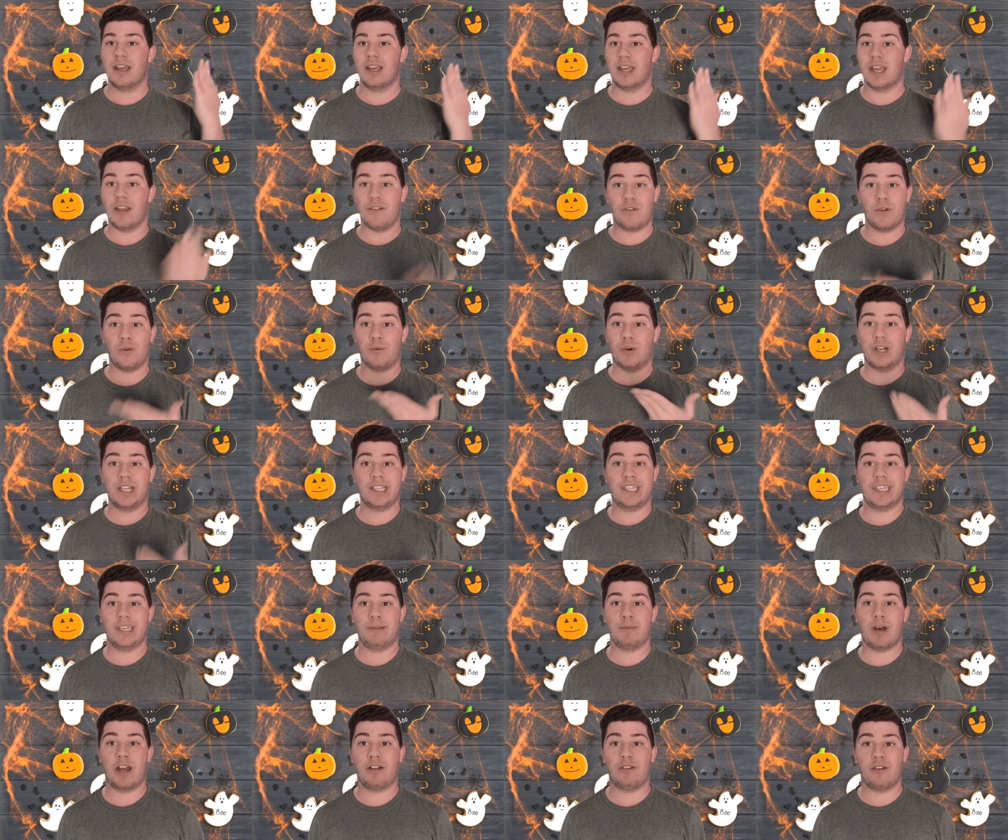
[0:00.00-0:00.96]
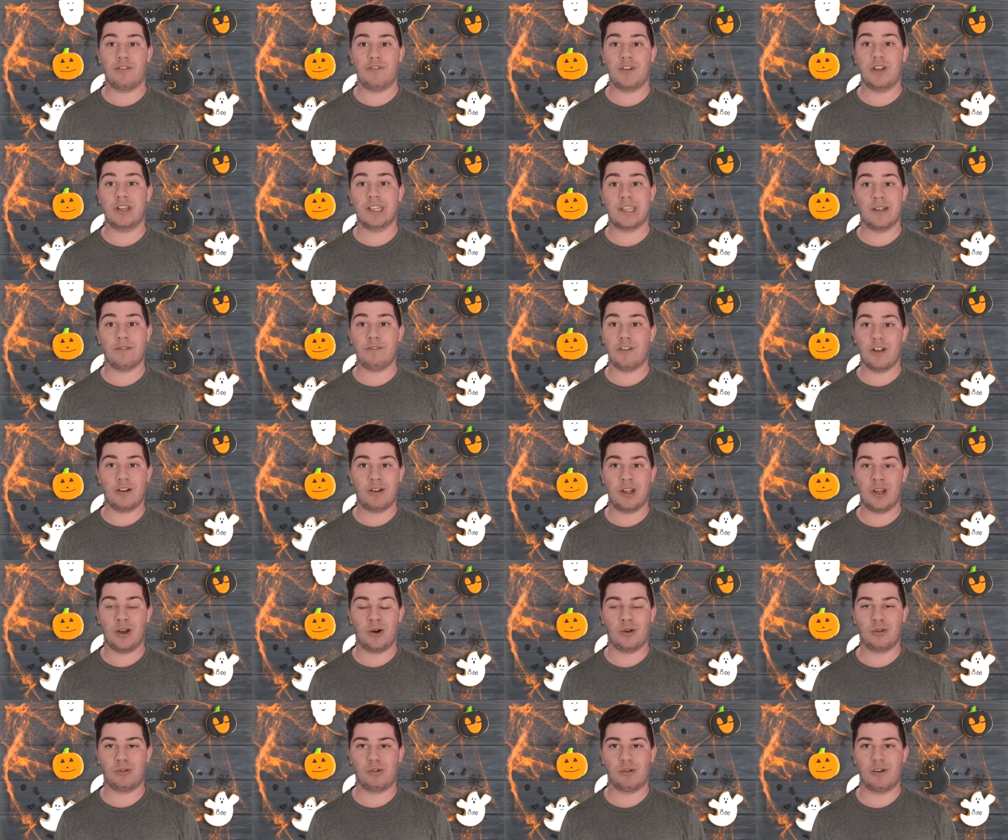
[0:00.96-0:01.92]
If you want to see my review, it's a very
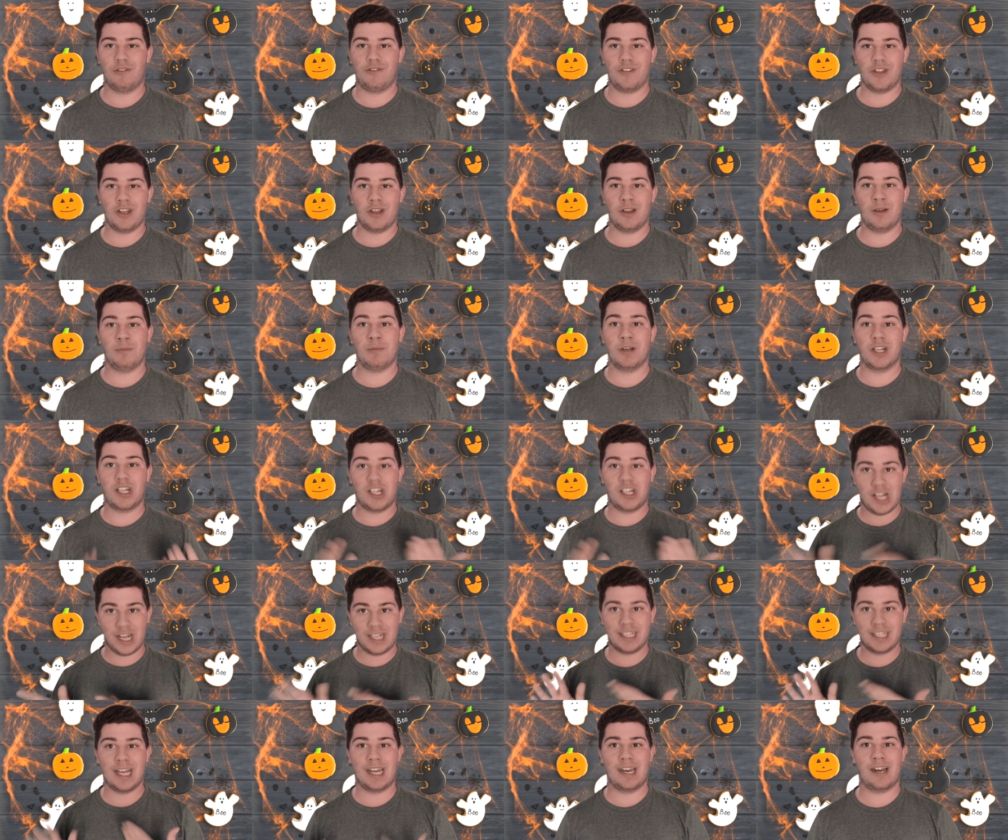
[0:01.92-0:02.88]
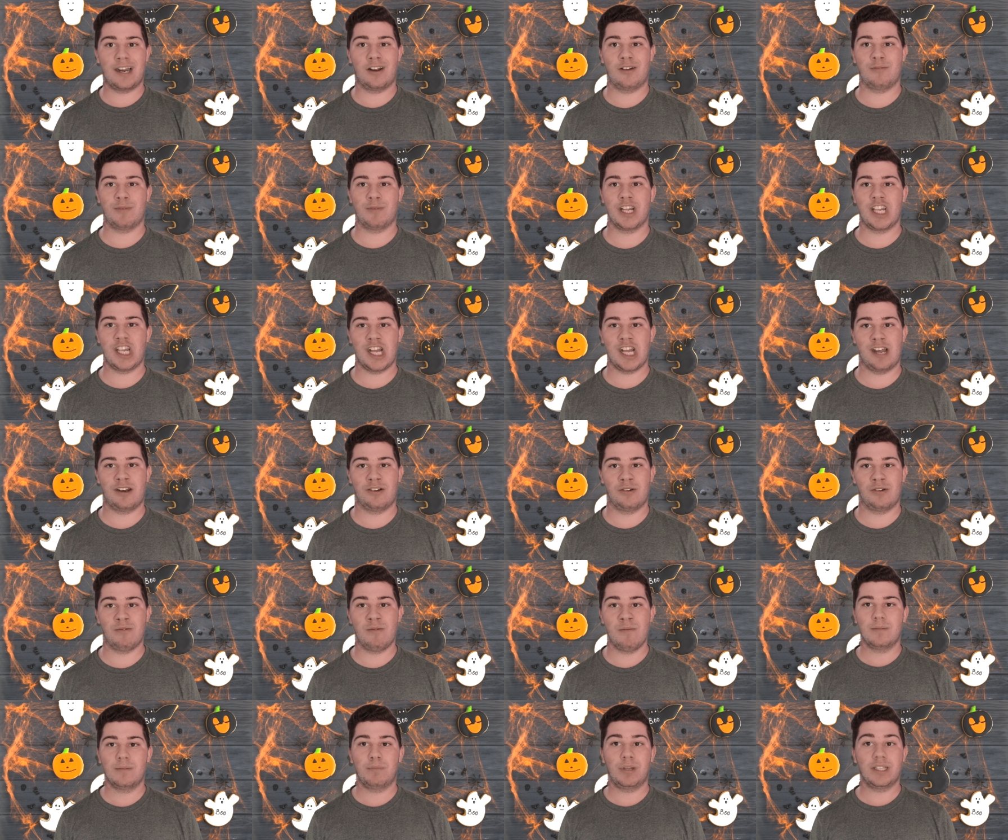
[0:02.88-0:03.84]
old review, but check that out on my
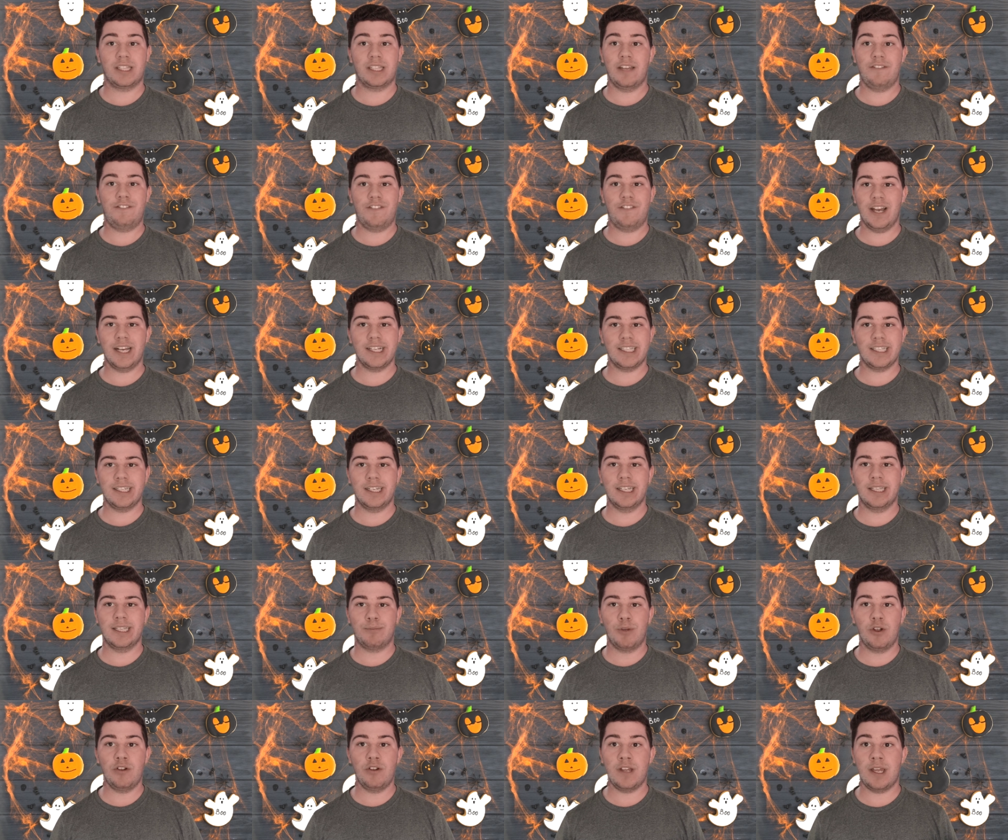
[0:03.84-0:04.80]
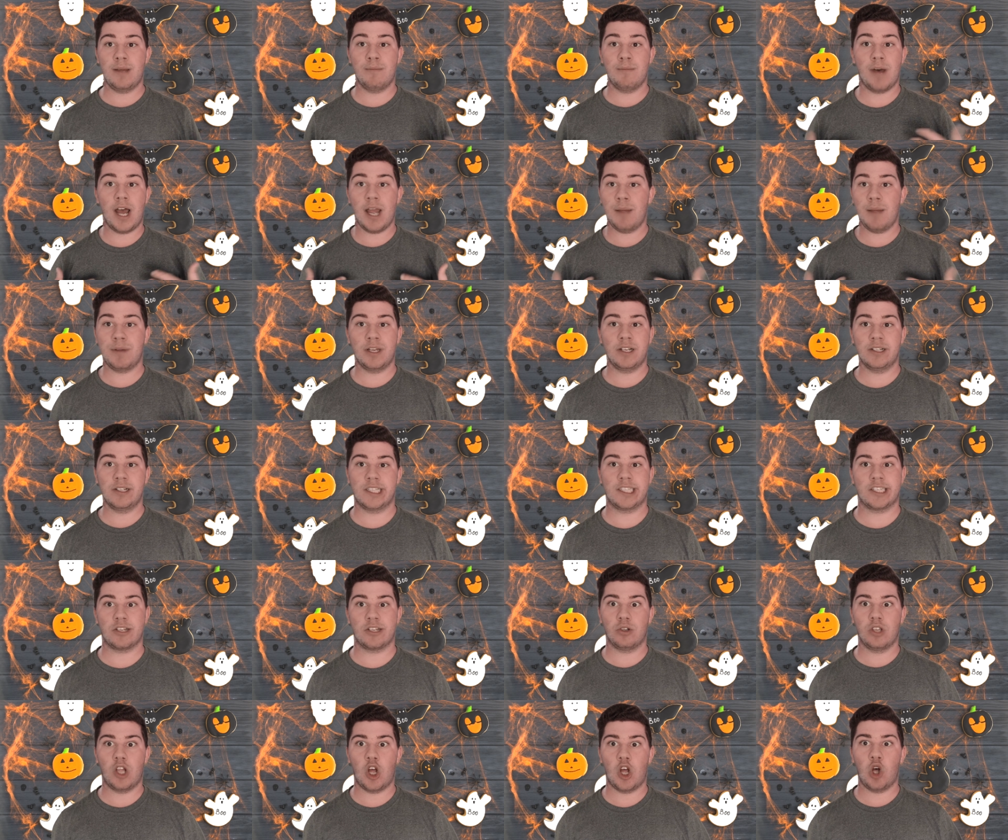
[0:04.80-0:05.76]
channel. But the effects in this movie, in my opinion,
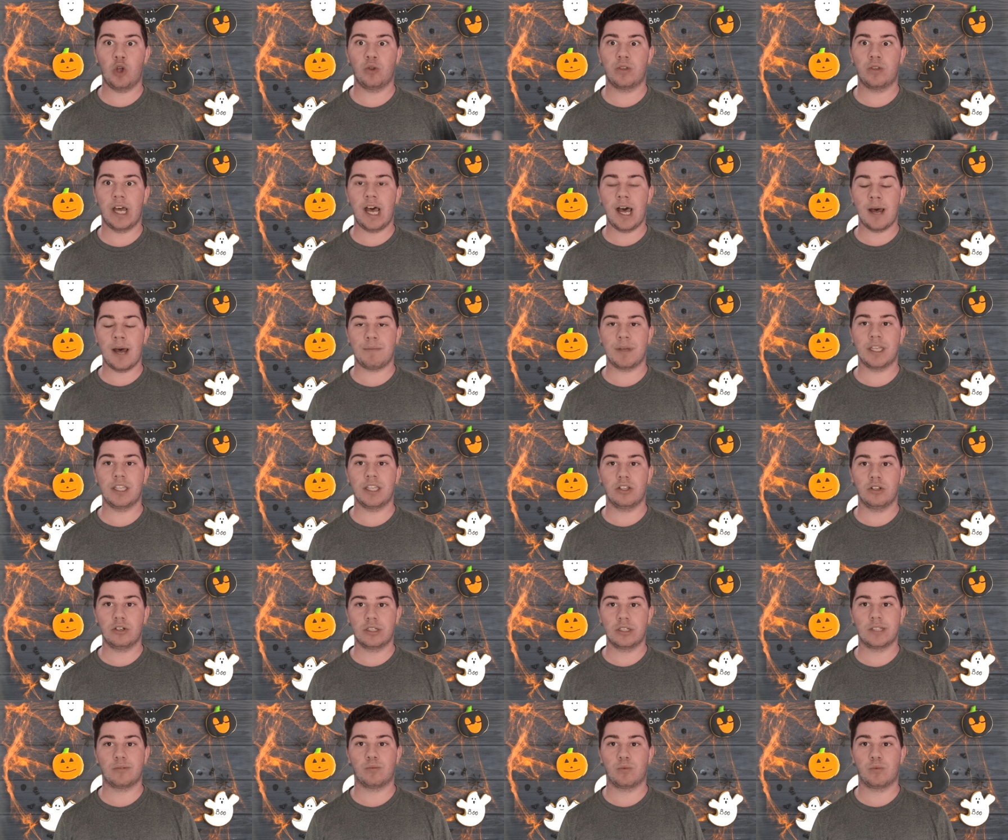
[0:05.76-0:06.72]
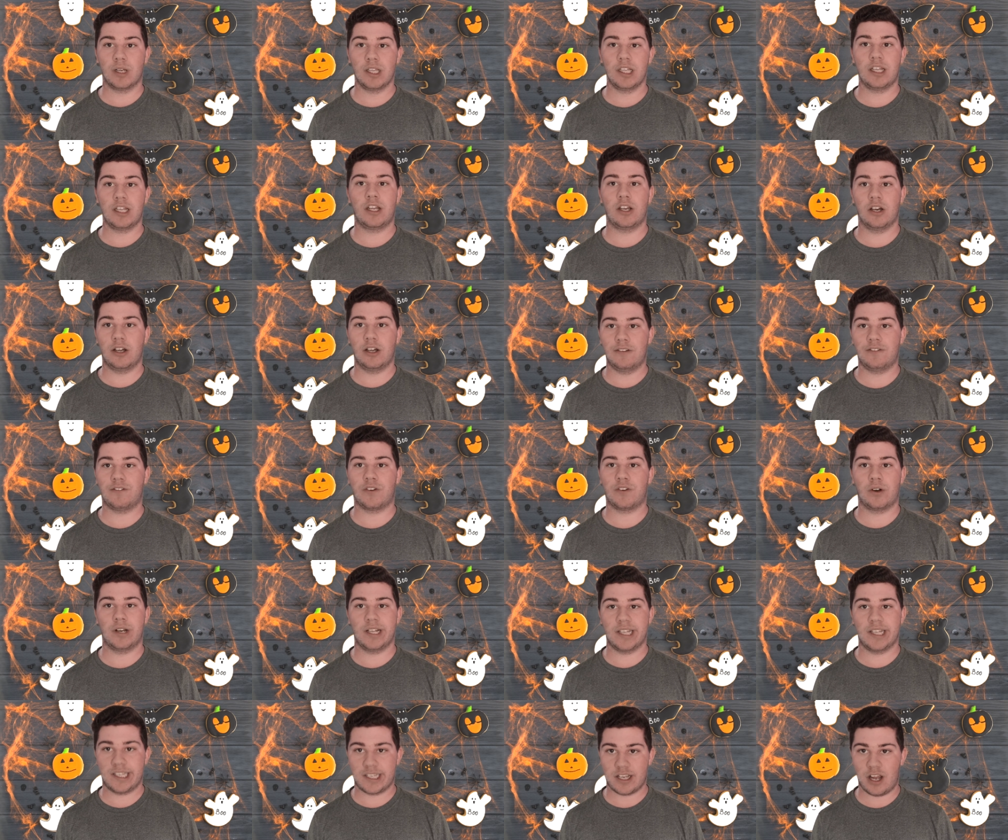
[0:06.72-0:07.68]
still hold up. It looks really good for
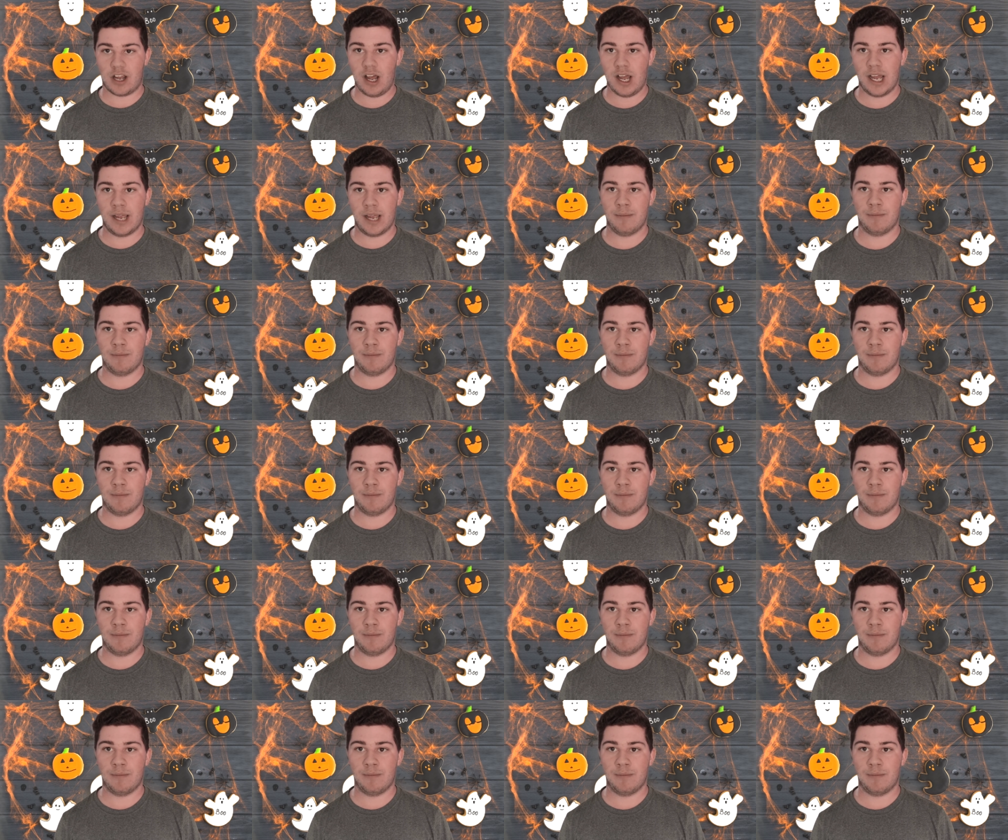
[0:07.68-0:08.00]
its time.